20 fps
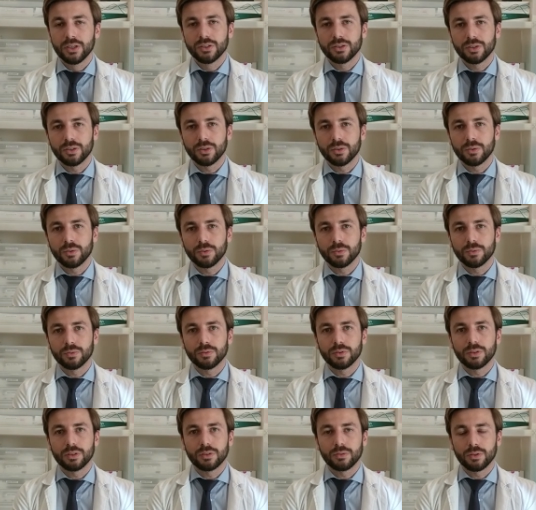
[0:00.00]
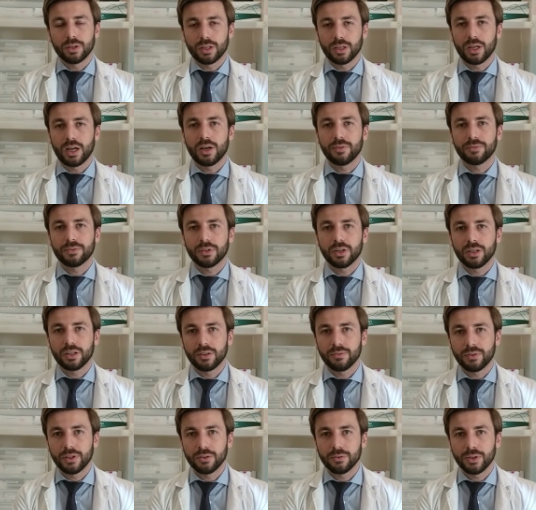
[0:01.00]
So uh, after an
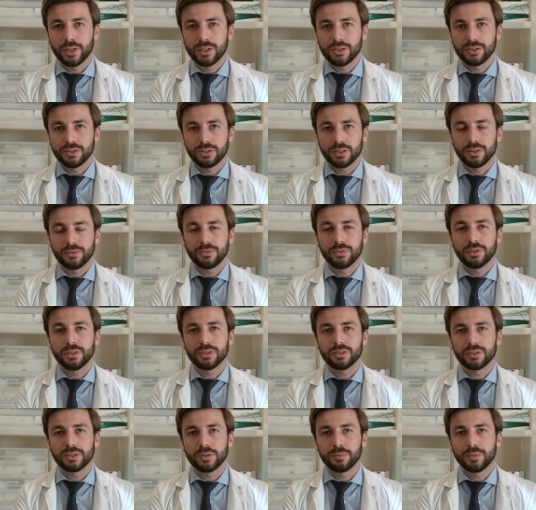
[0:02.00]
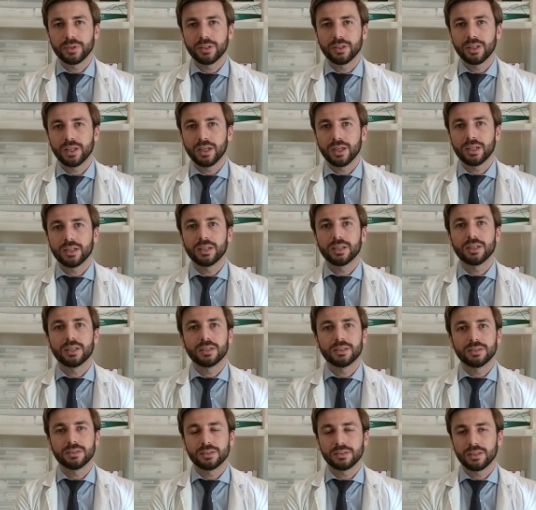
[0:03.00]
evaluation, if we determine that
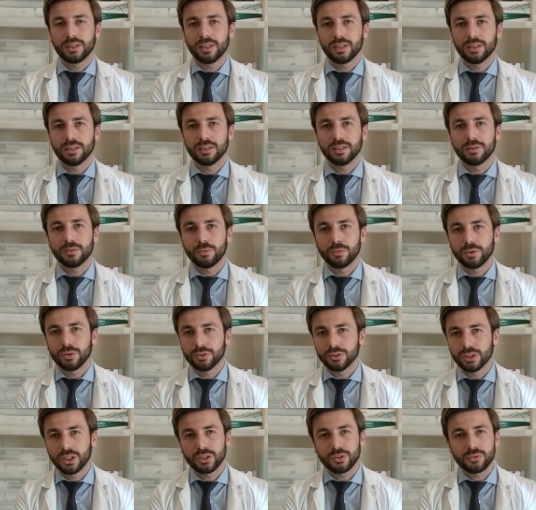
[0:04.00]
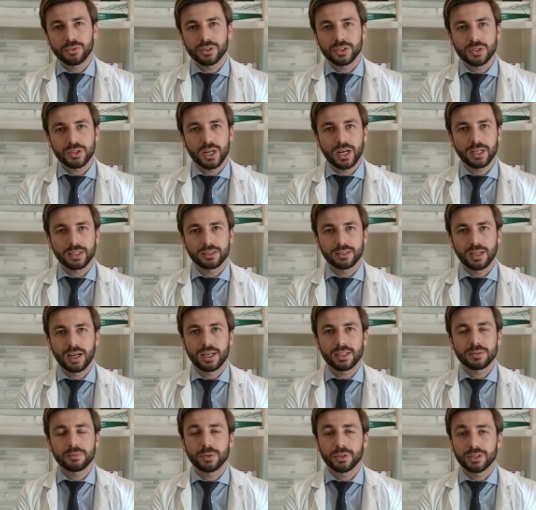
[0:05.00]
the skin will not retract
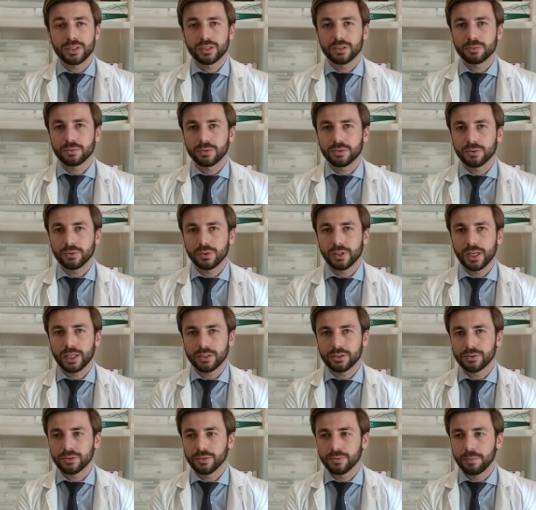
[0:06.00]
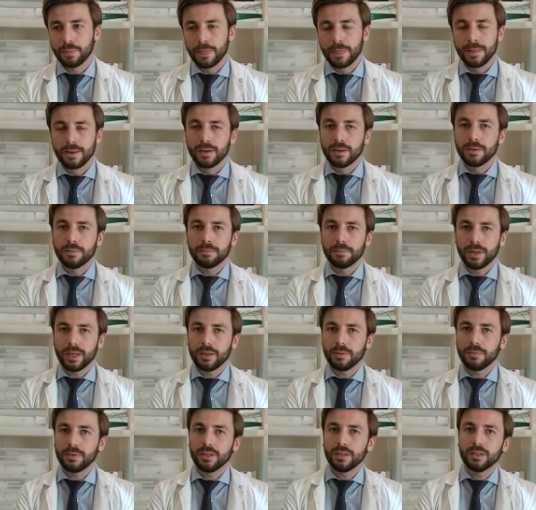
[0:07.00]
as much as we would like to,
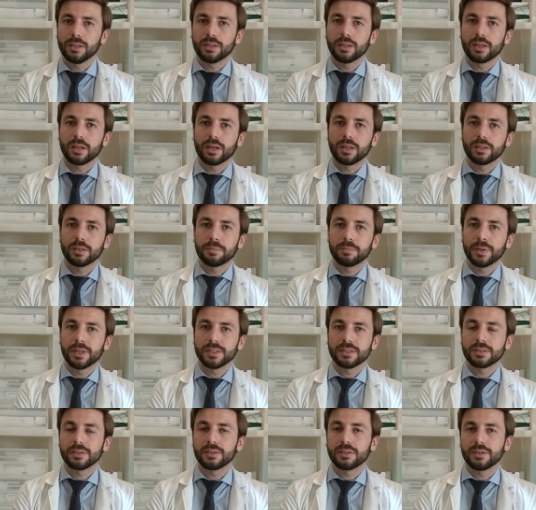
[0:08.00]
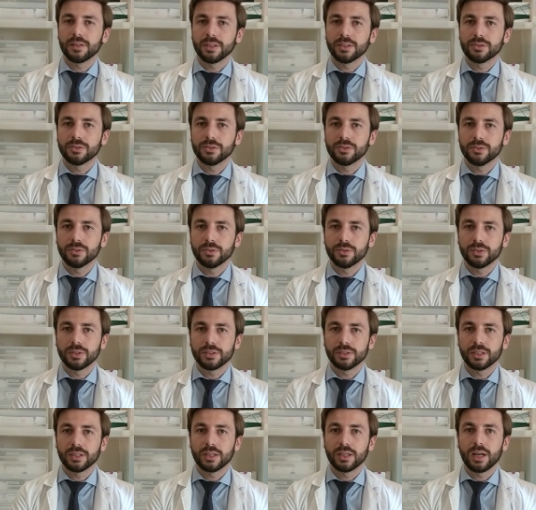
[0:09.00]
maybe uh, the best thing to do
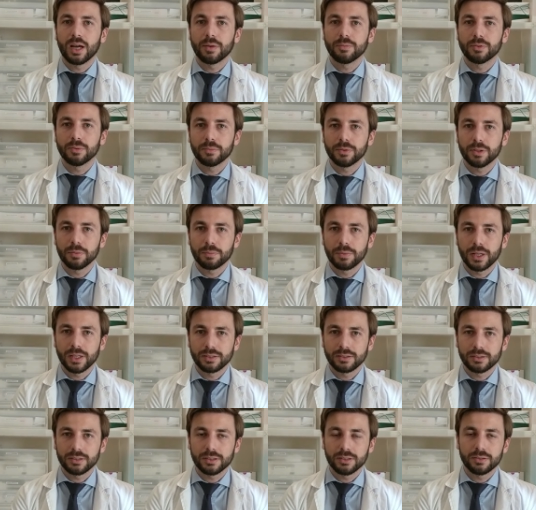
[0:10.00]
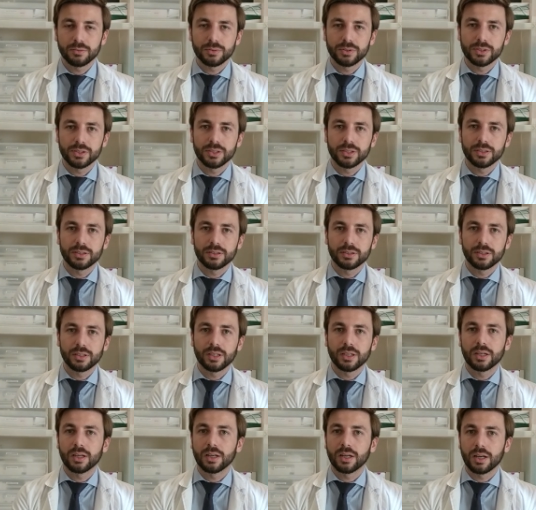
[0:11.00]
is an abdominoplasty, which is
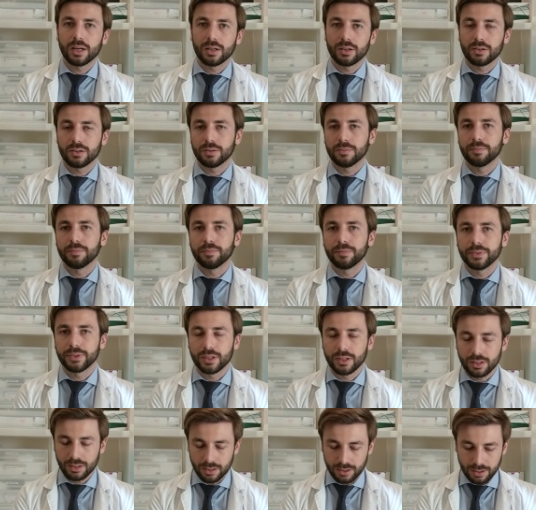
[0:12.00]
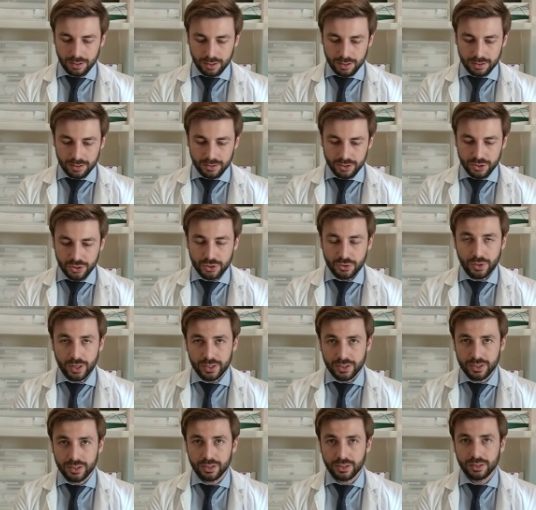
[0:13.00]
uh, um,
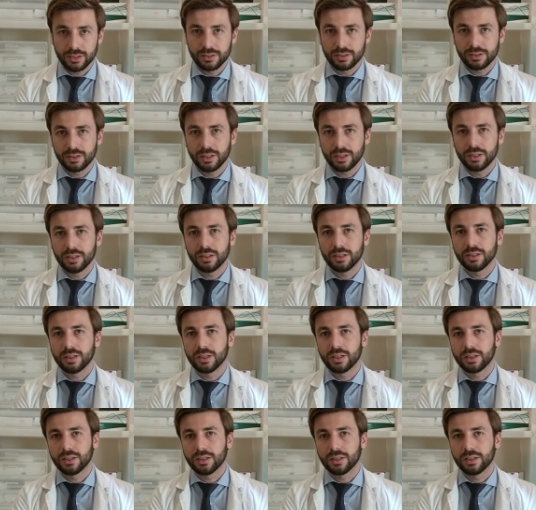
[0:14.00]
stretching the skin